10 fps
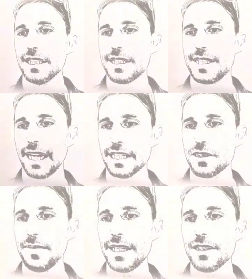
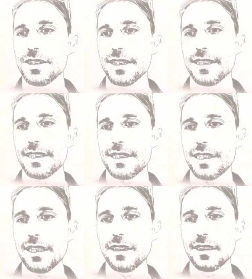seconds meters,
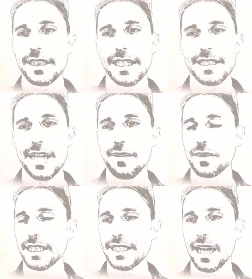still is not
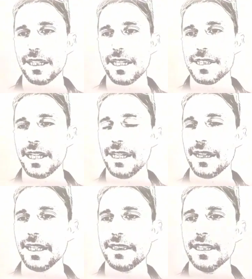really telling us
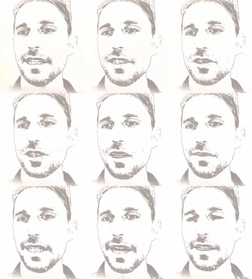anything, so
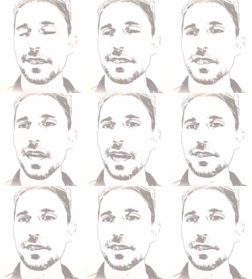the area is not